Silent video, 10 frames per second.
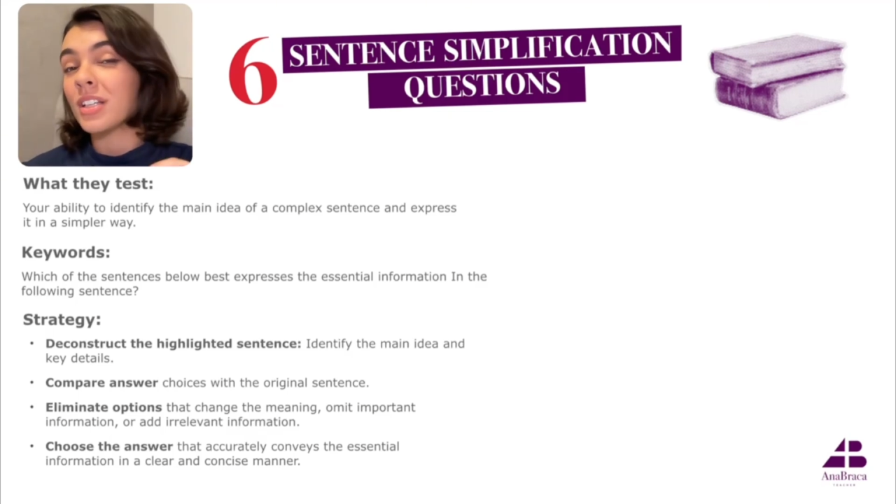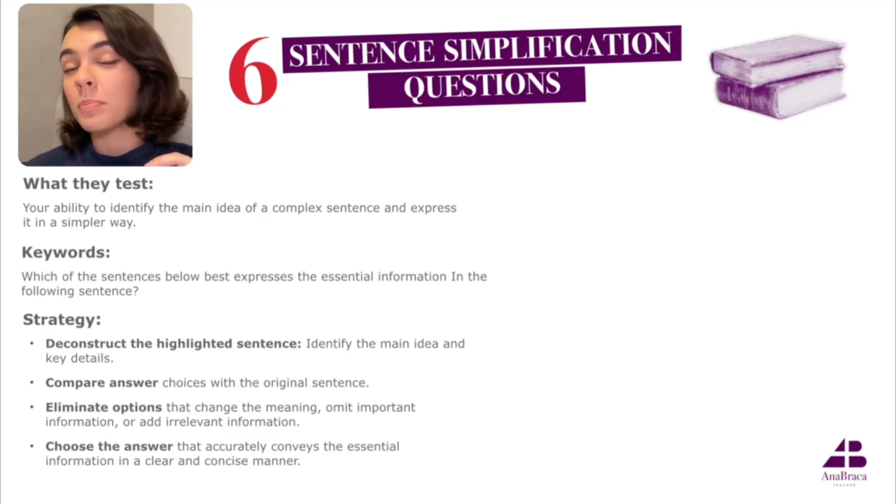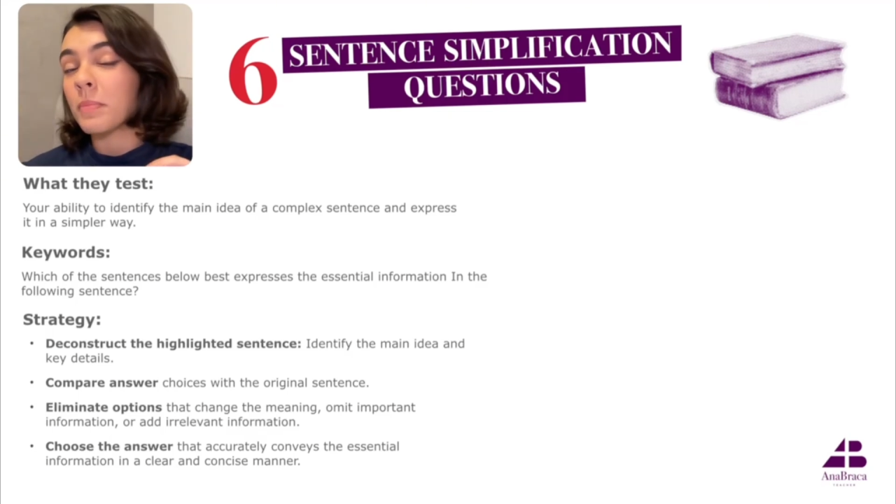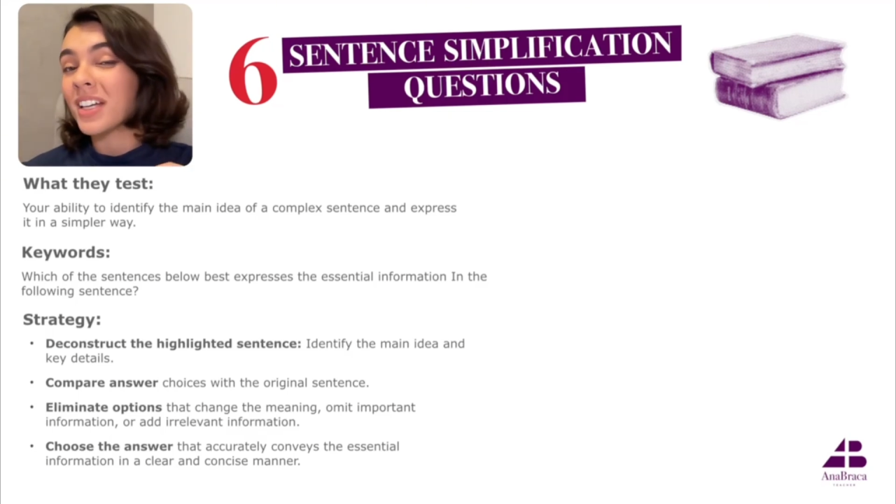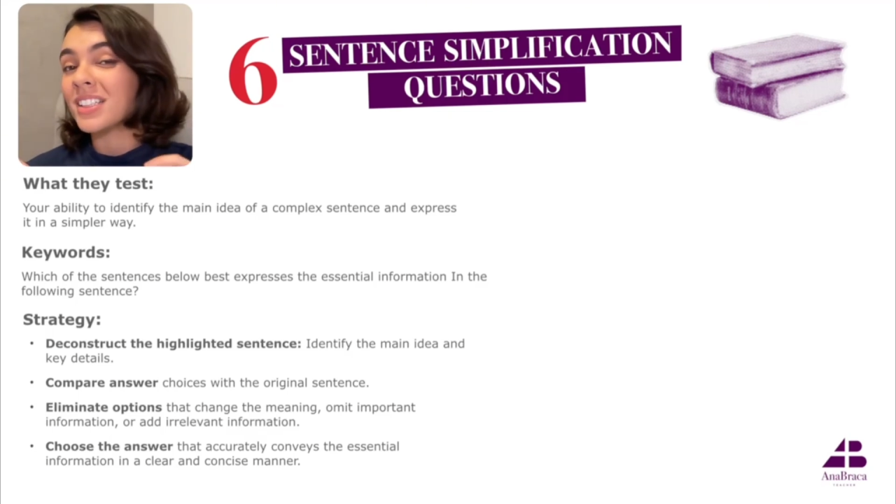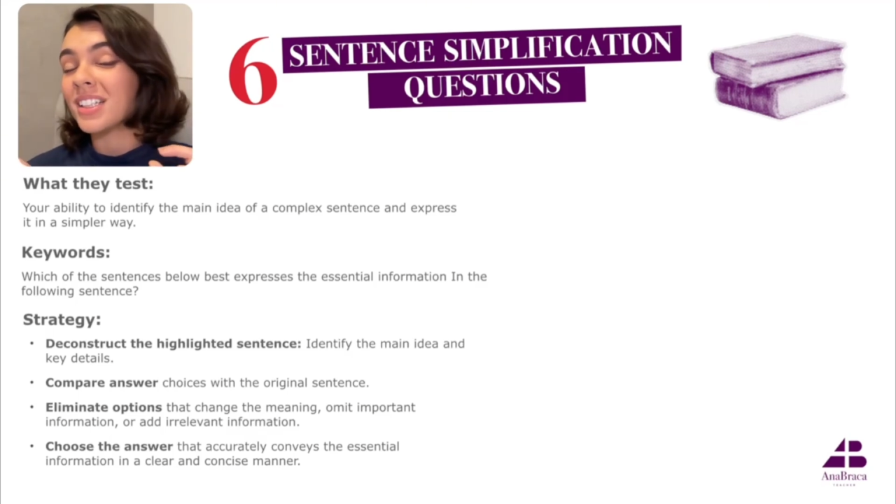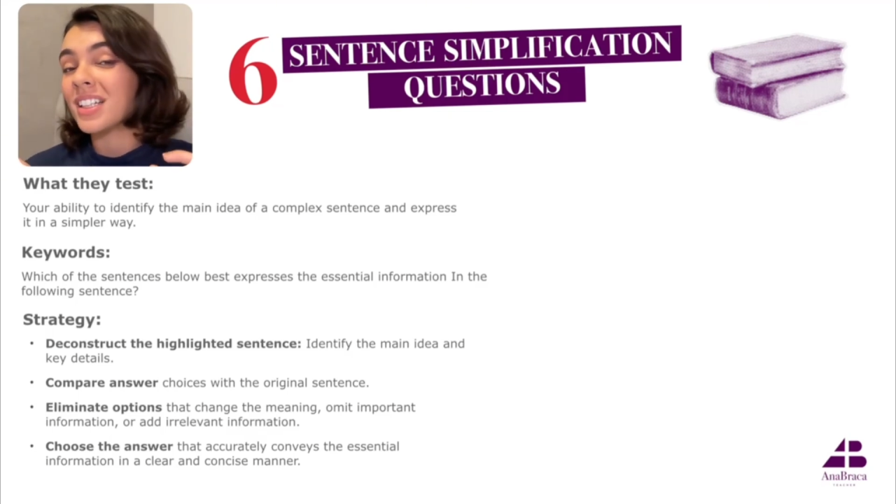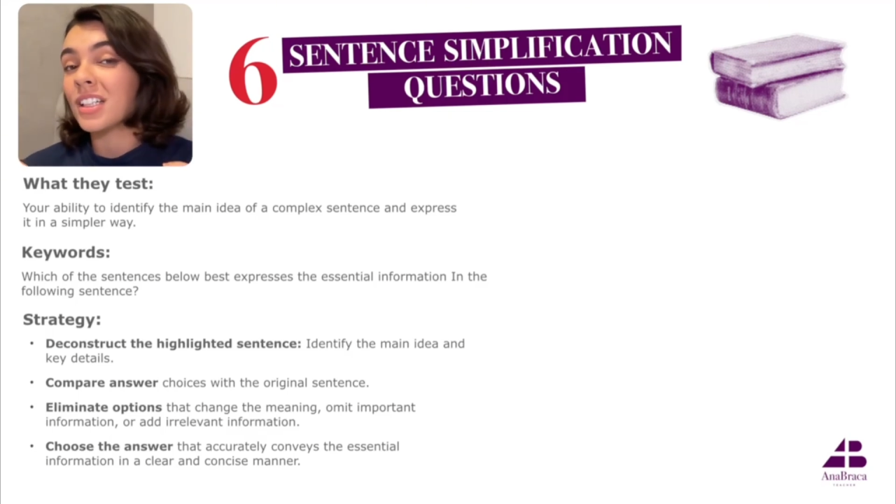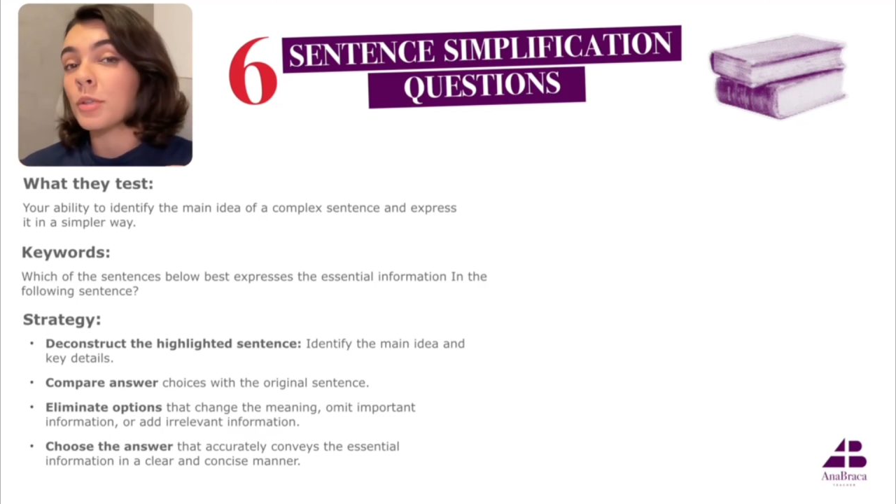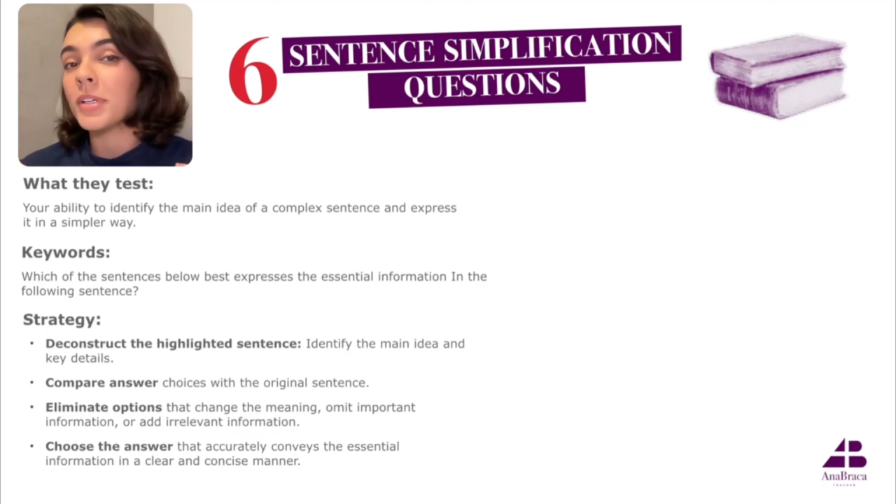it might take a
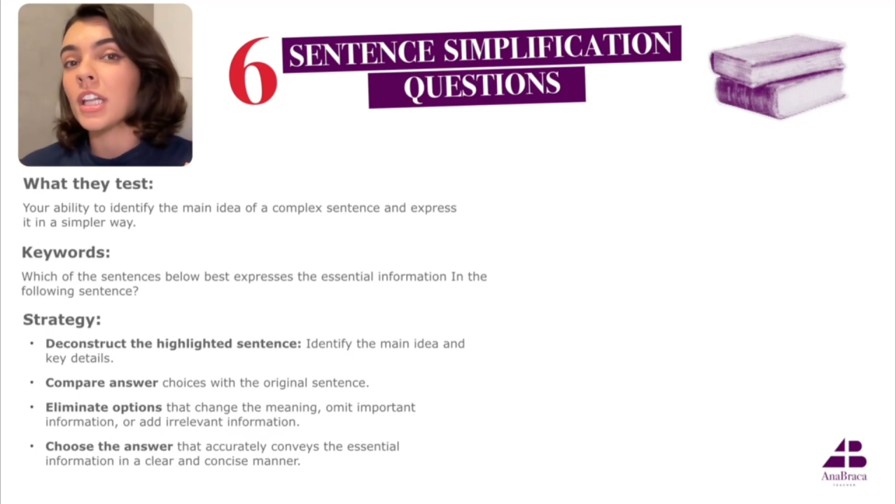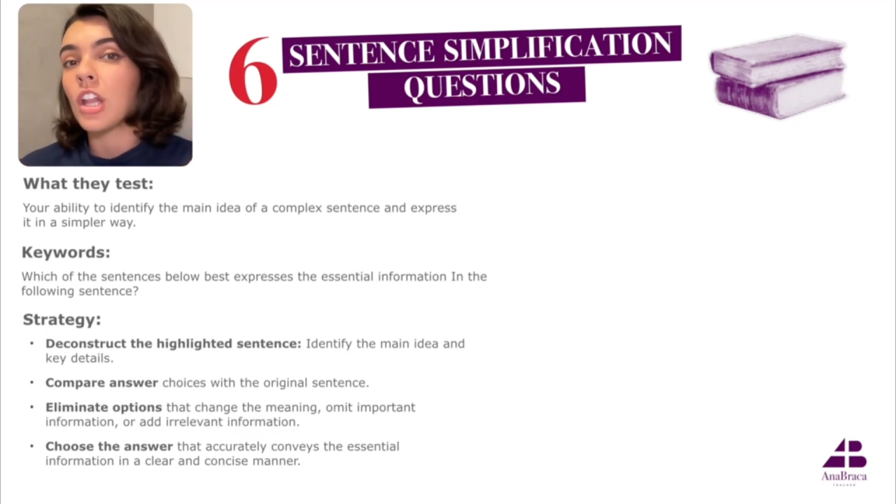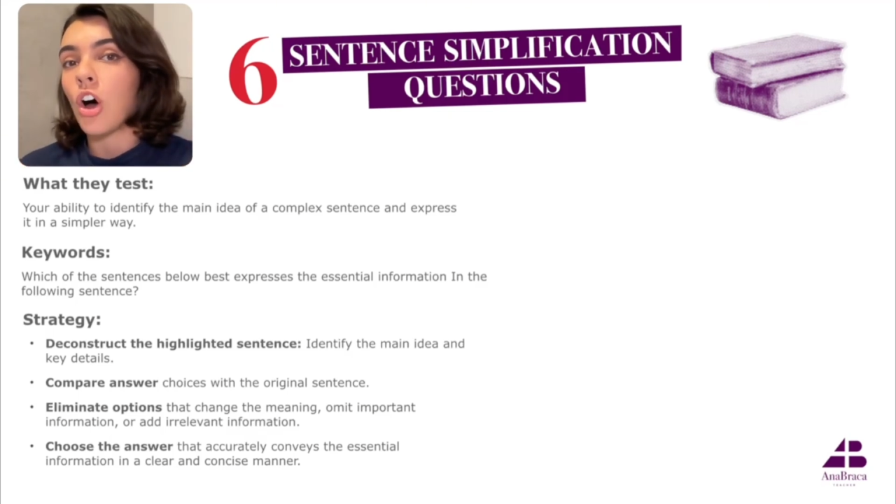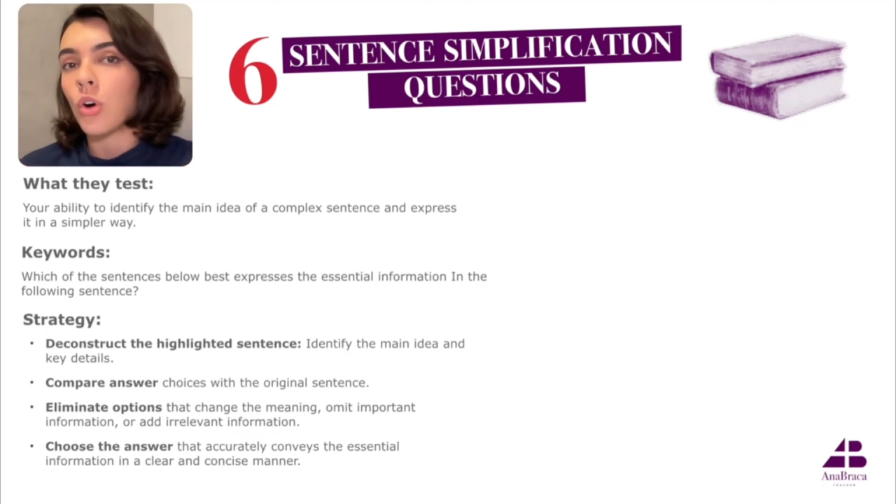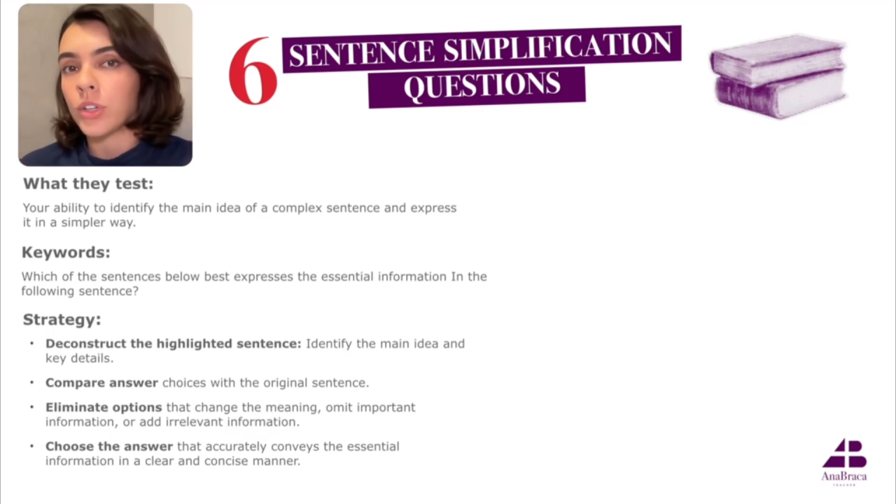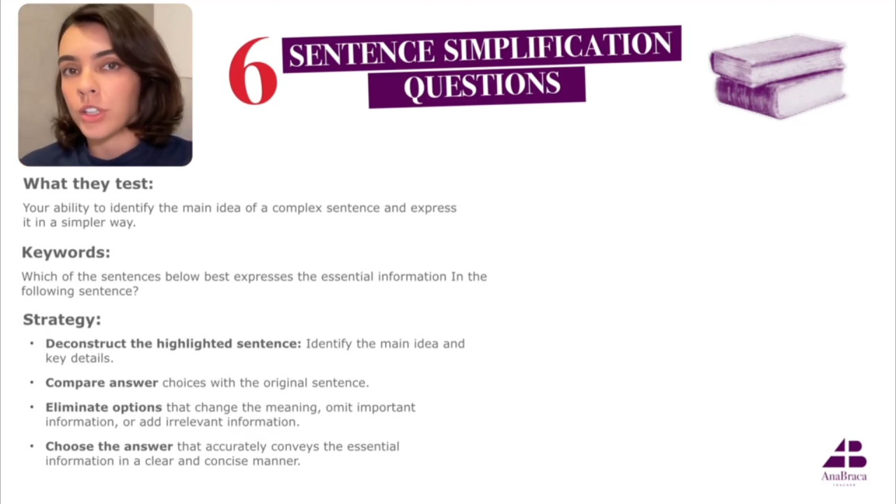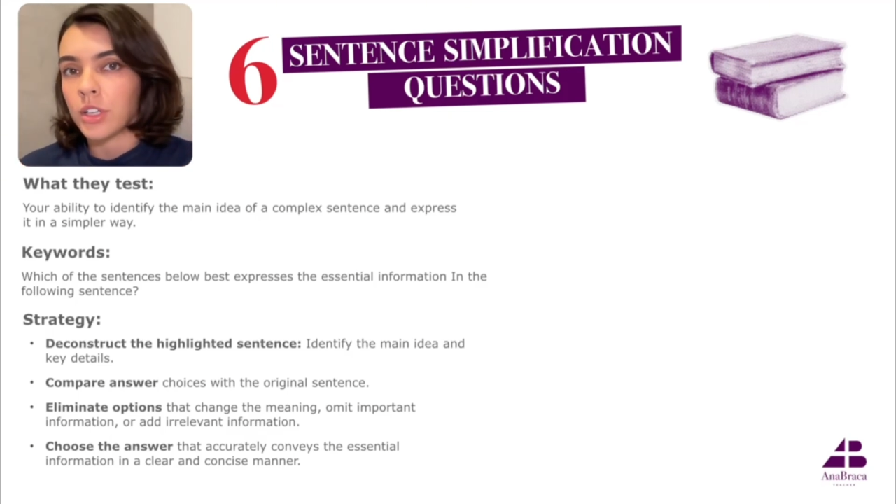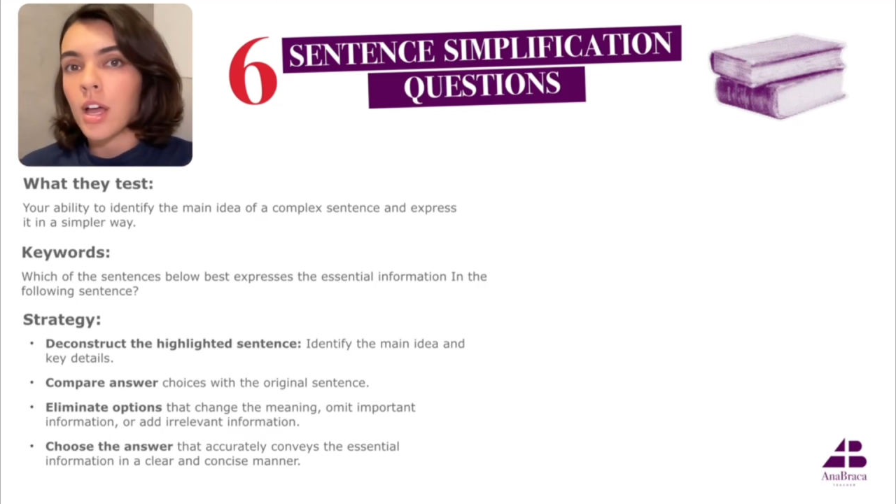little bit longer